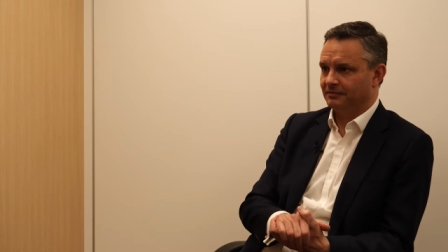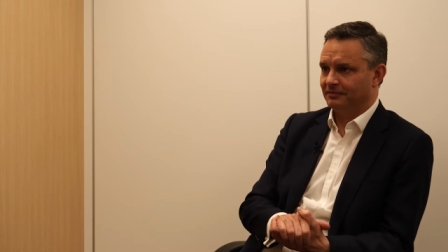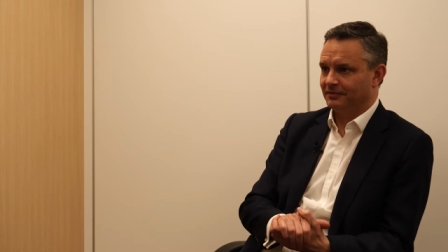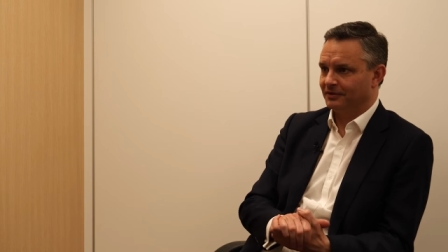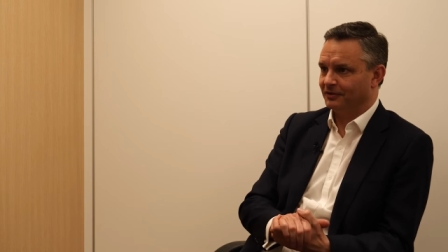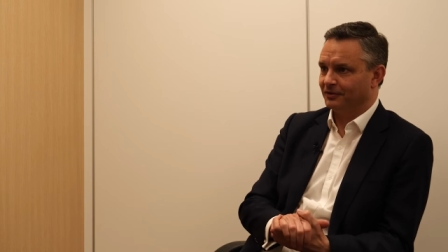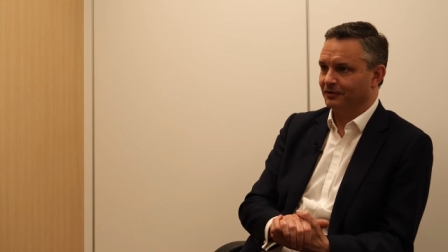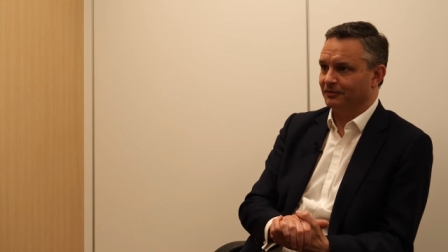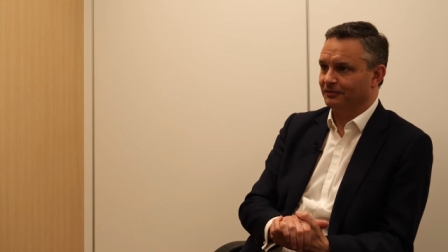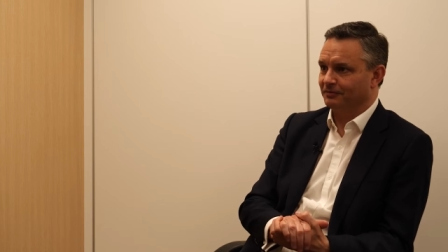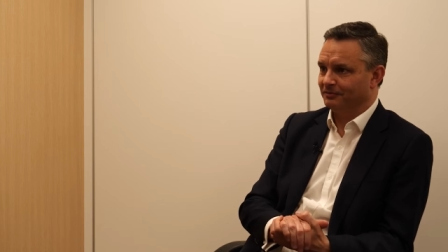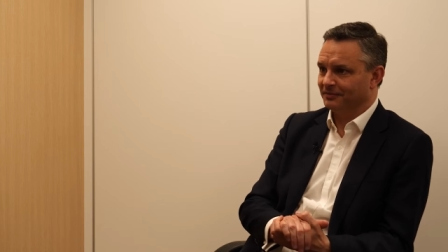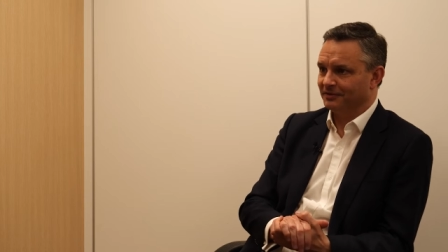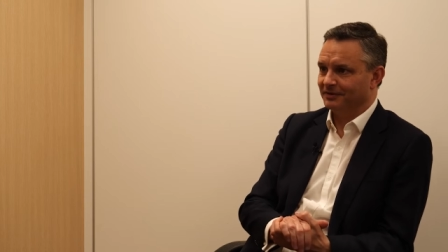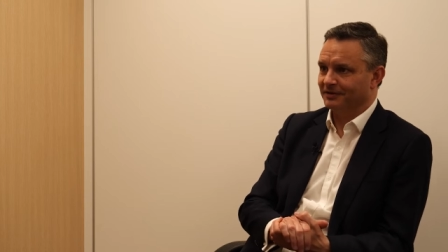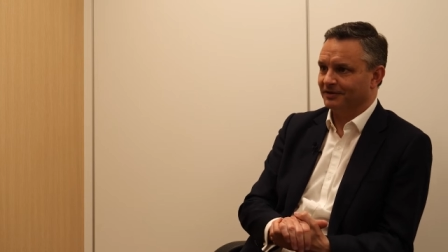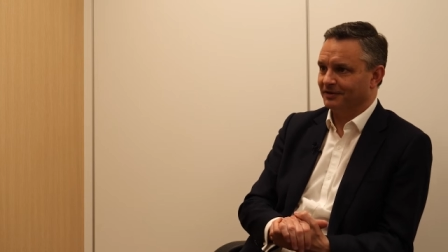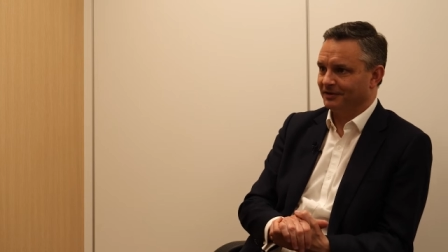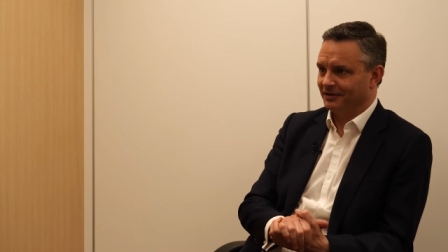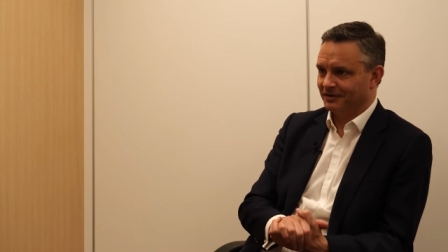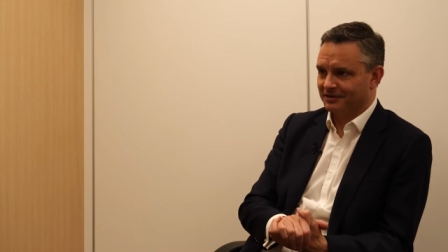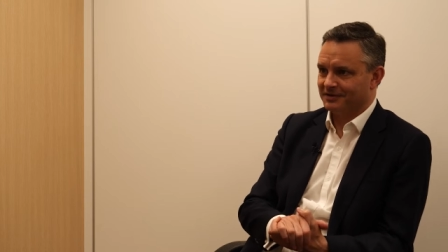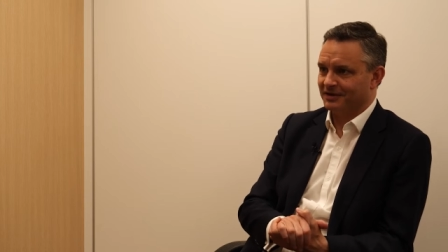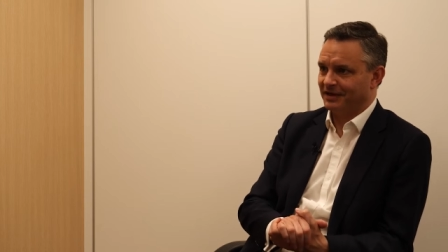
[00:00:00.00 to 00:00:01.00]
you know,
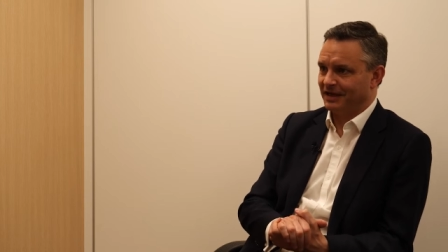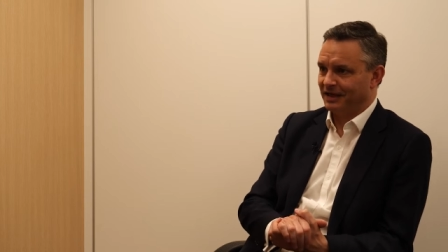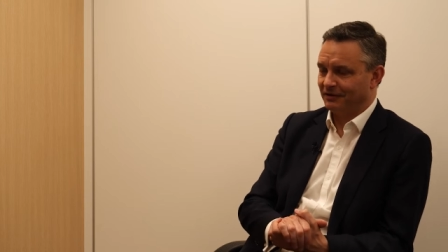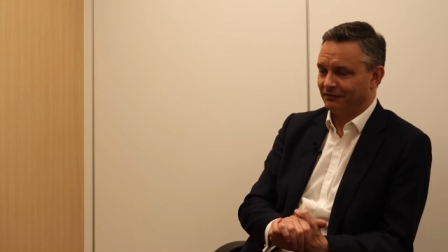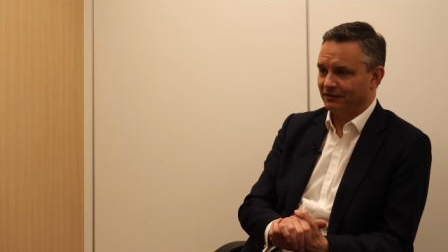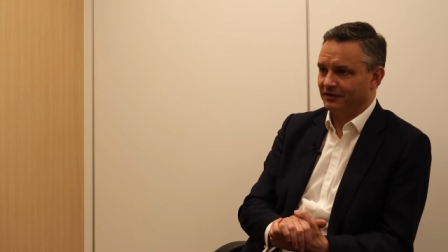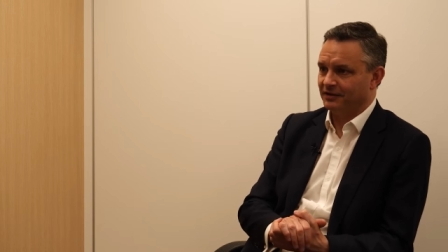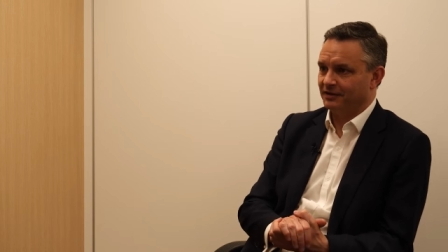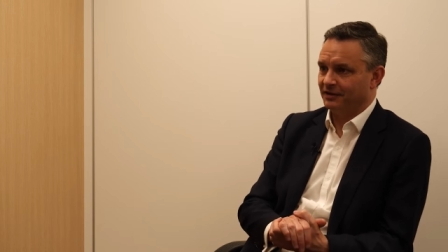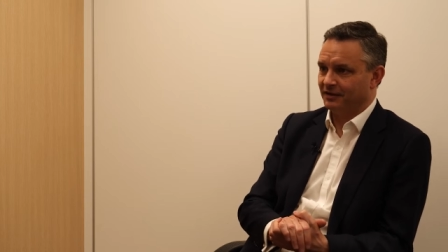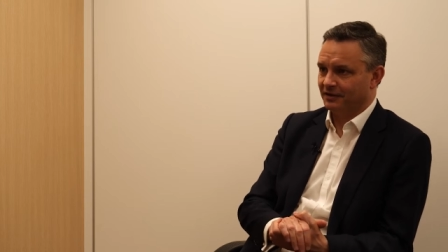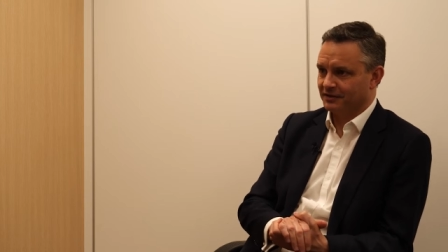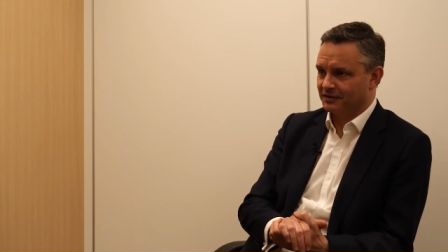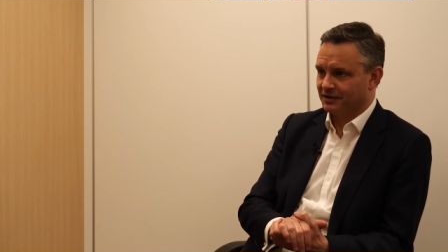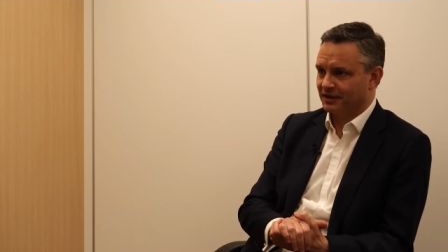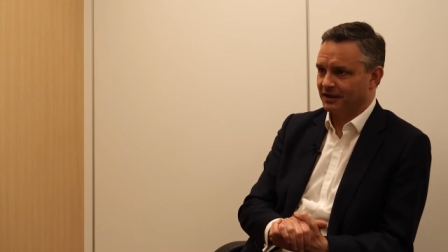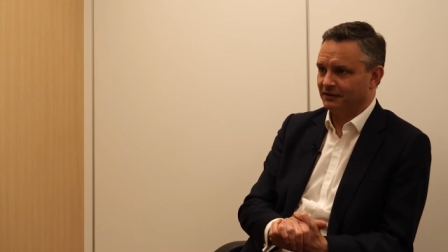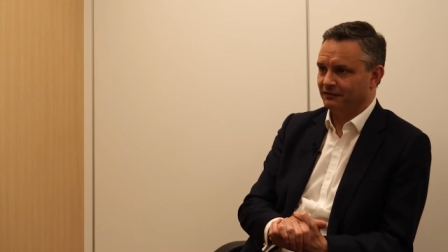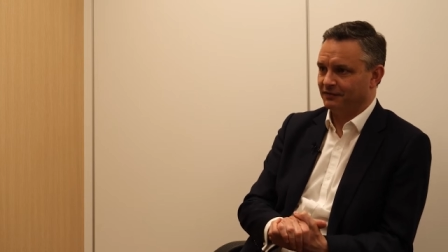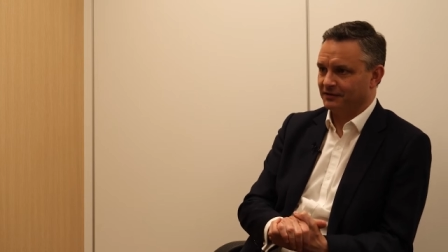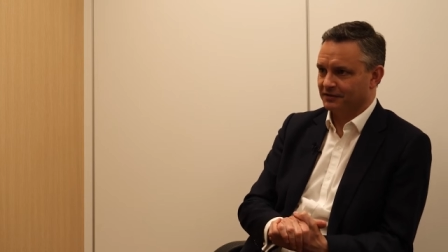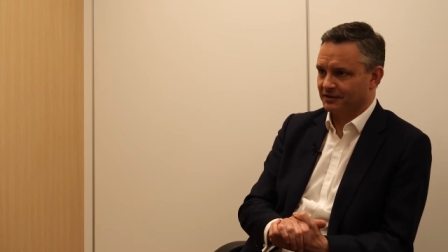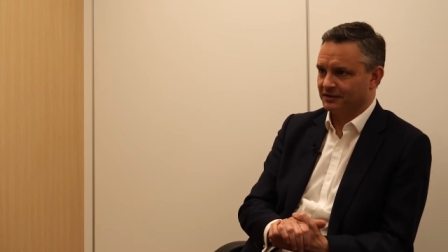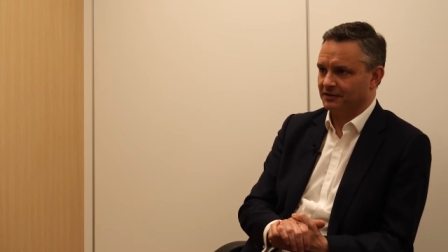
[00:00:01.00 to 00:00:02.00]
it's a heavy it's a
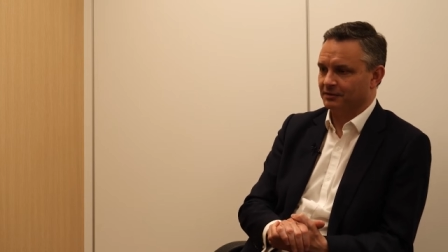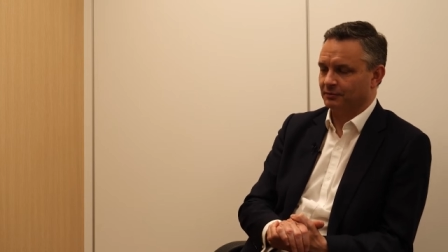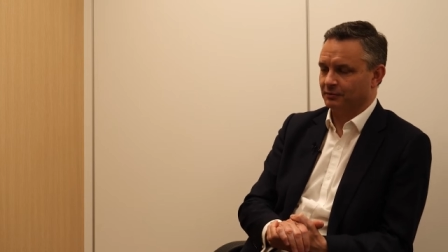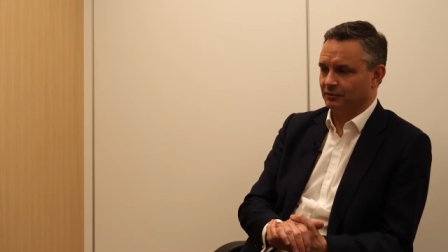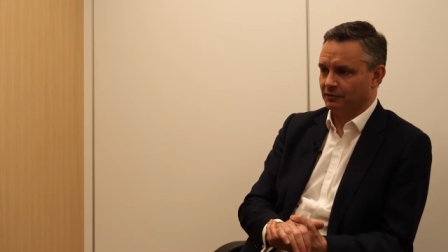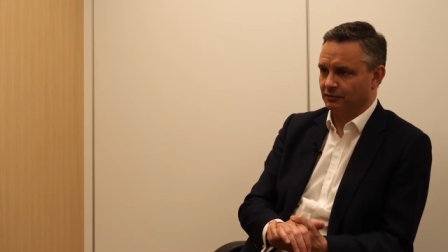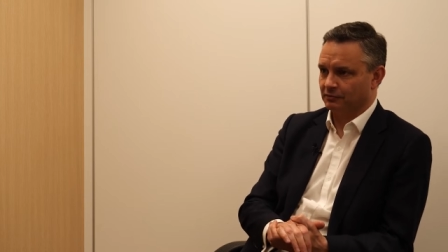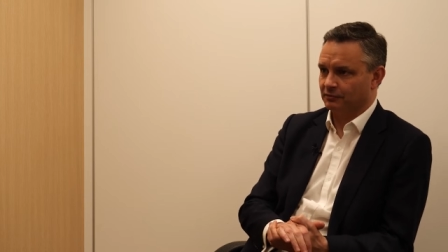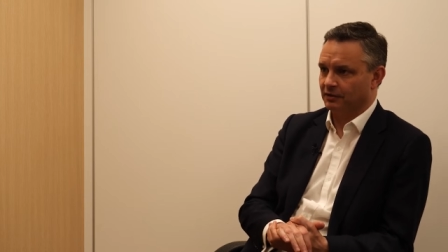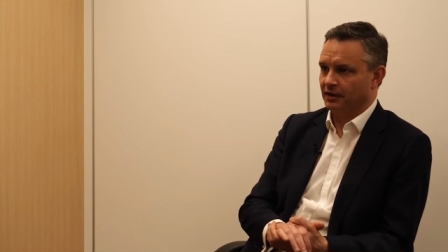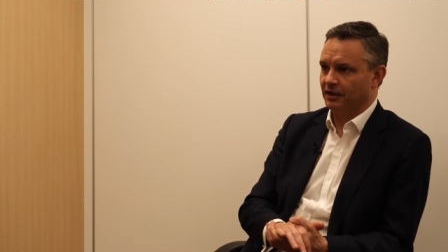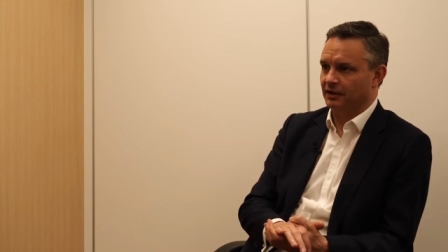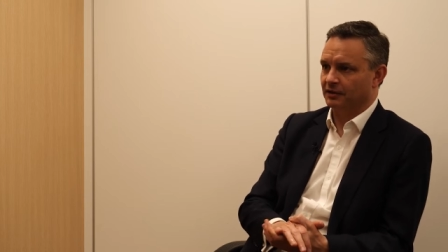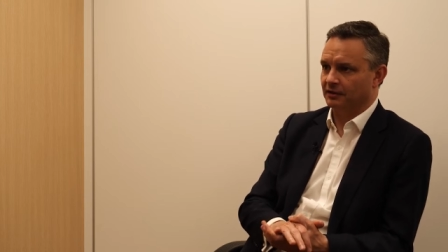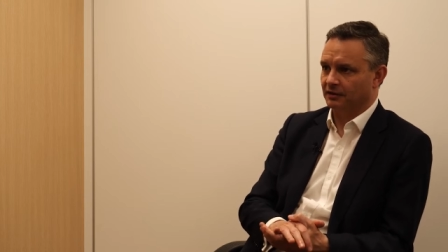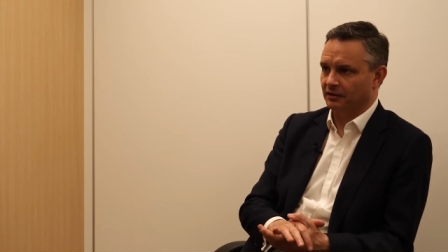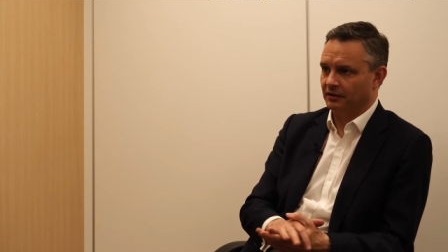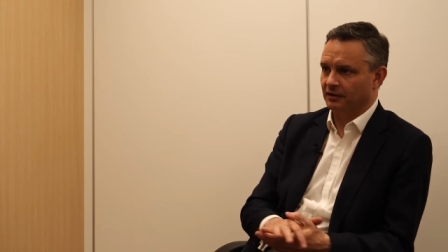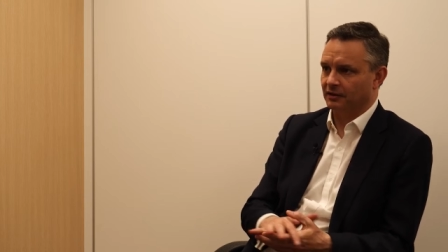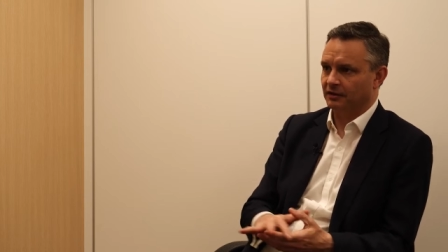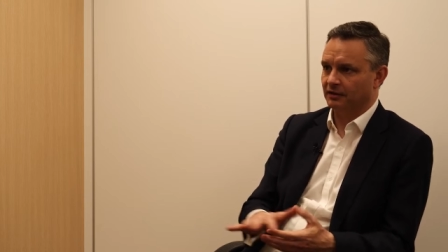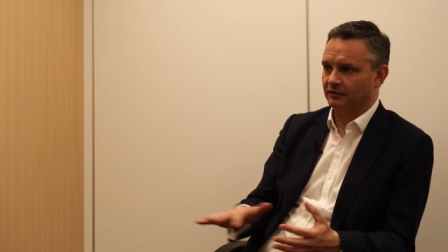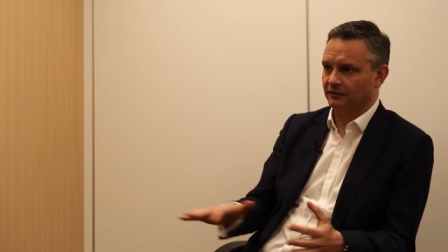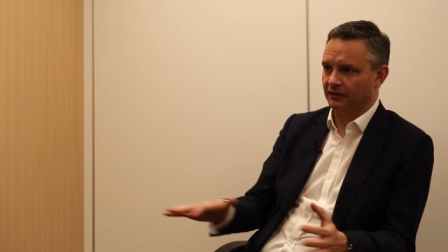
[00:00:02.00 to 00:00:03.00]
heavy system to run